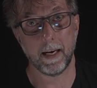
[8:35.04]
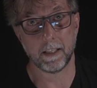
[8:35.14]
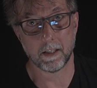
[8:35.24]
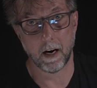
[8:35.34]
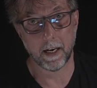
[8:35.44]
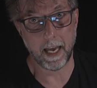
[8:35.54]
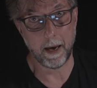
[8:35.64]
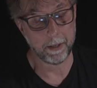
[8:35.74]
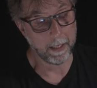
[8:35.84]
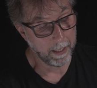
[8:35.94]
a guitar
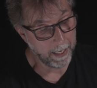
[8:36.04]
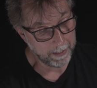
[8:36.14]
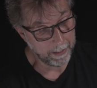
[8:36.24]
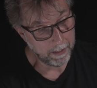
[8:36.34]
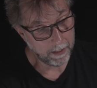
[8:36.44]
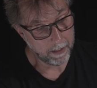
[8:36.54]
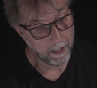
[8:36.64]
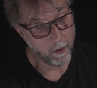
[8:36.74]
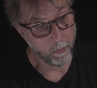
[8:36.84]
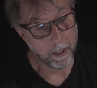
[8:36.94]
cabinet like this,
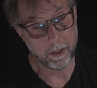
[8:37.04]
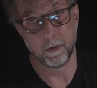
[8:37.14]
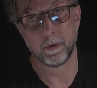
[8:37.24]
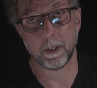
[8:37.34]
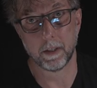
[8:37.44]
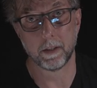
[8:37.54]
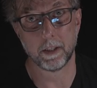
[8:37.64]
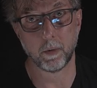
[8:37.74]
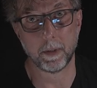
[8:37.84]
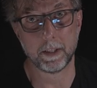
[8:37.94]
we are using the
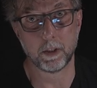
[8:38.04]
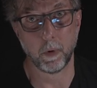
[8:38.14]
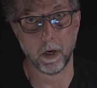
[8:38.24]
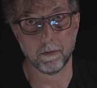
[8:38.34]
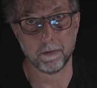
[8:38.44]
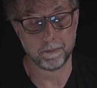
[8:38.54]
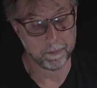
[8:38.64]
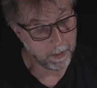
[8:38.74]
2012.